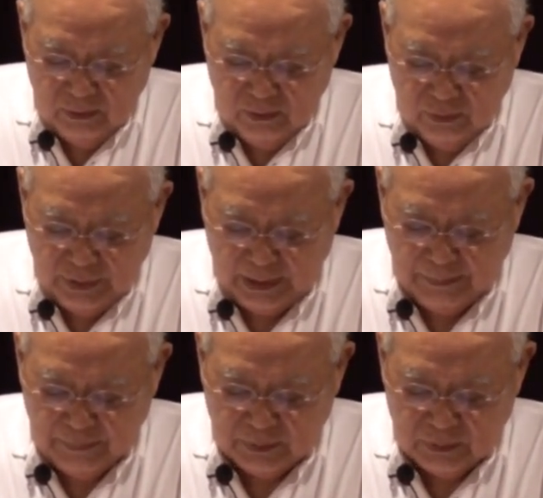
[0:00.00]
what
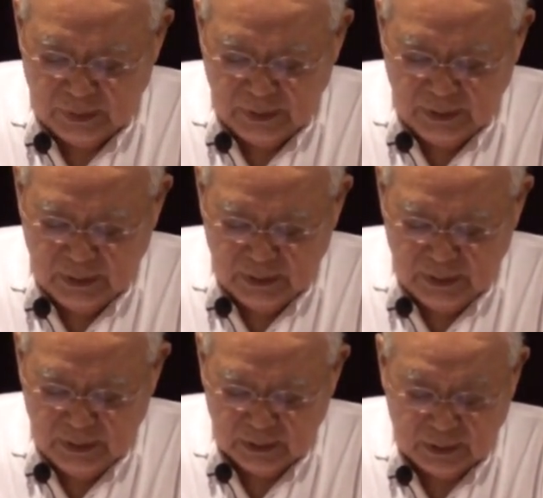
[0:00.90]
happened
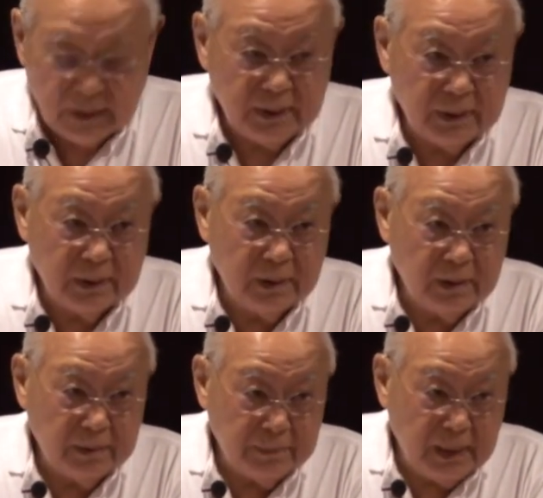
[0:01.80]
in getting
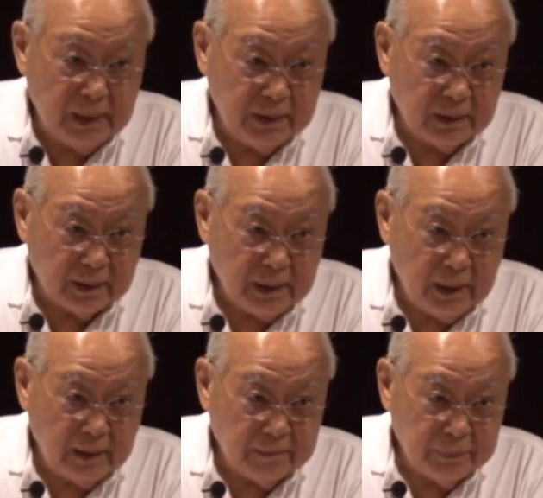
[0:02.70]
the, making the
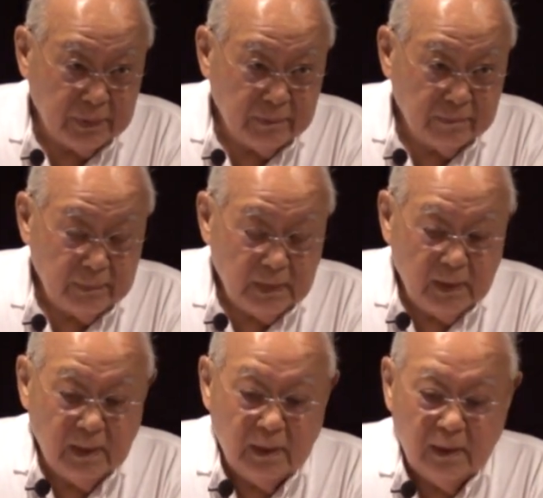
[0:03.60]
camp,
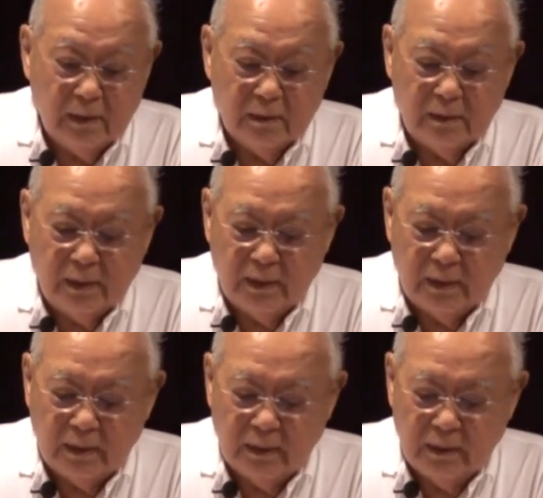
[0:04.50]

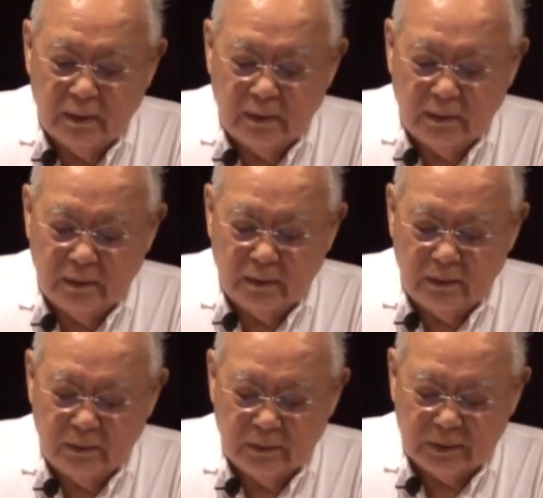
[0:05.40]
the
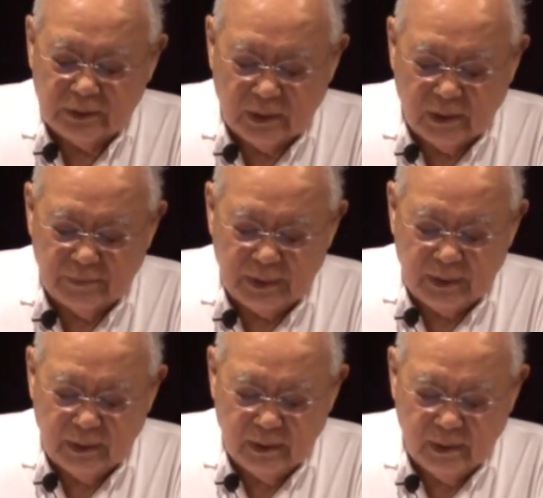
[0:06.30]
U.S.
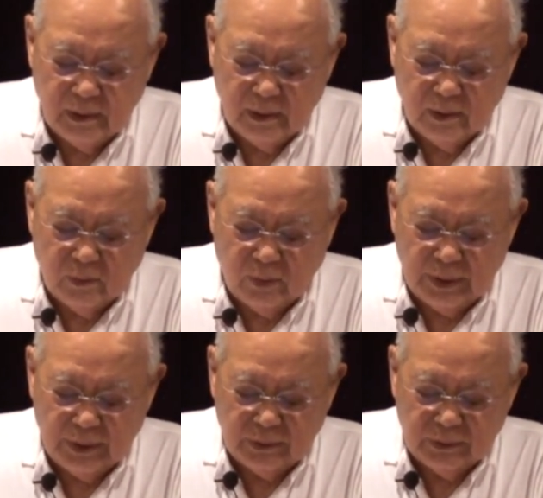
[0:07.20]
Army
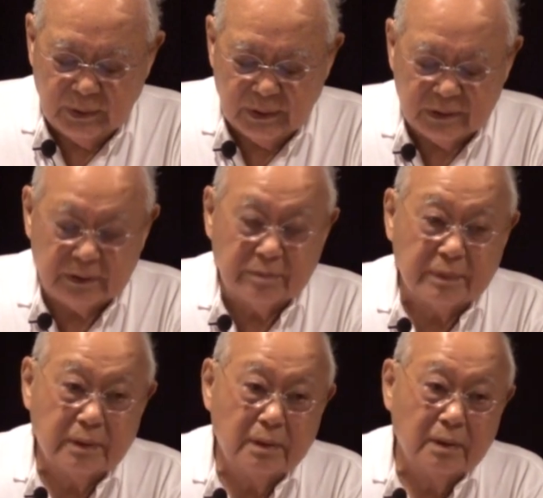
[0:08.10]
wanted to get
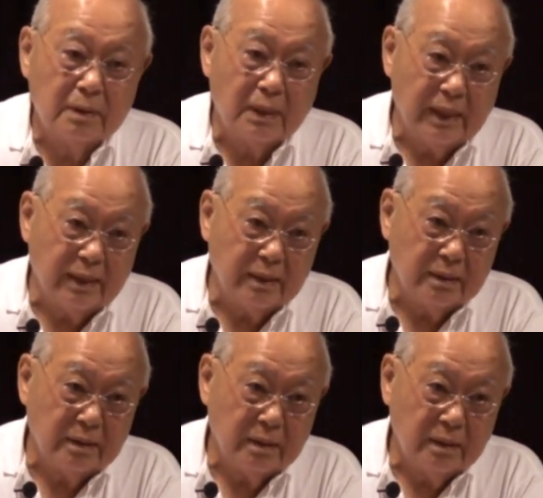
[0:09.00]
some
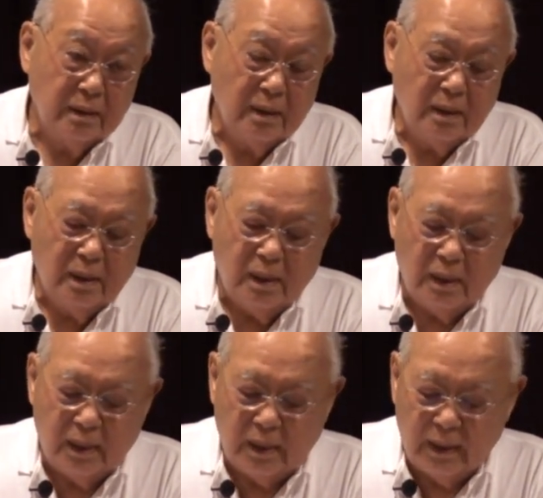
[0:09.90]
land
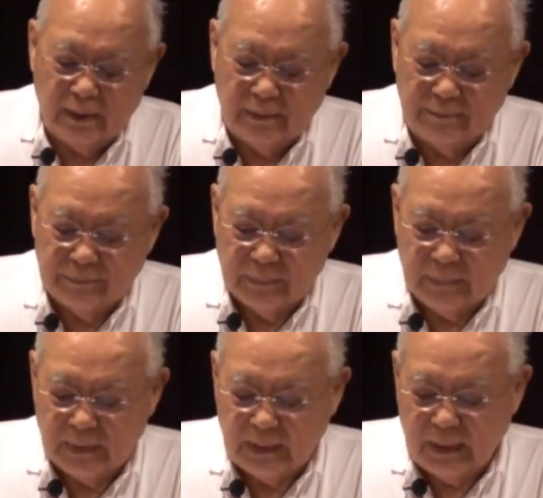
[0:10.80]
um,
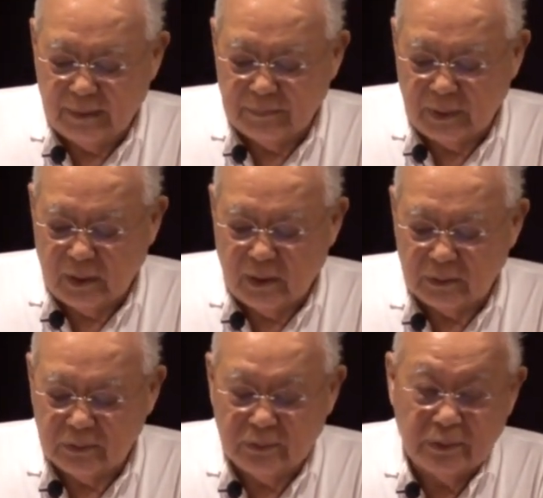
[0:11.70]
that
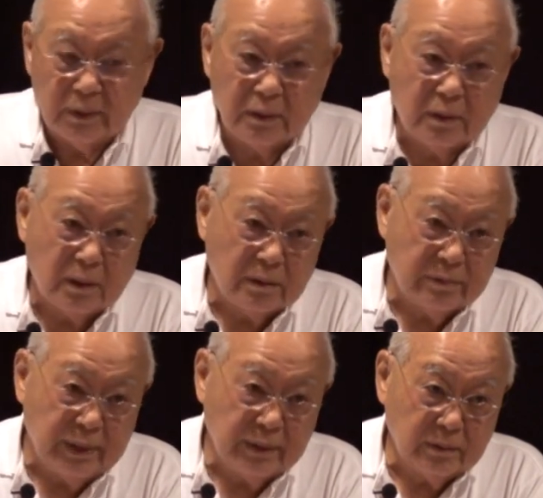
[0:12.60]
belonged to the
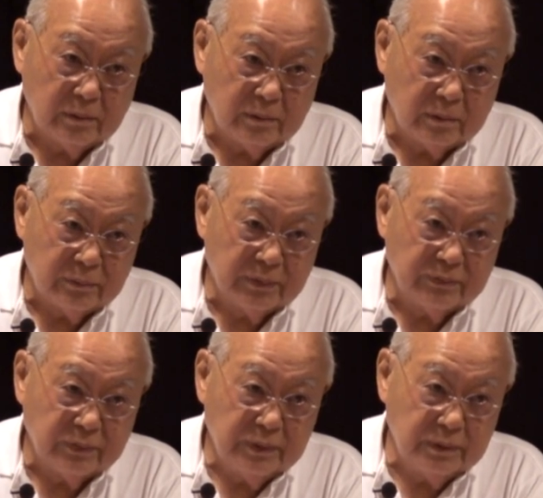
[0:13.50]
Colorado
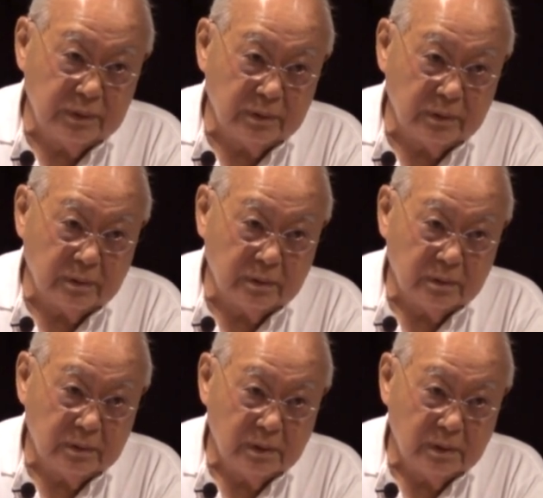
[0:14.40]
River Indian.